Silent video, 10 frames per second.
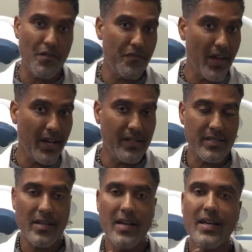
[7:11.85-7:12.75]
the
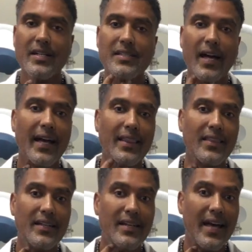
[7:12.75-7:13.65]
face,
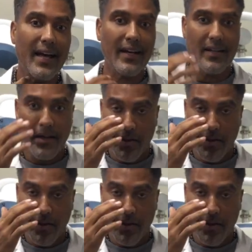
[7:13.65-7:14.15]
tighten the neck,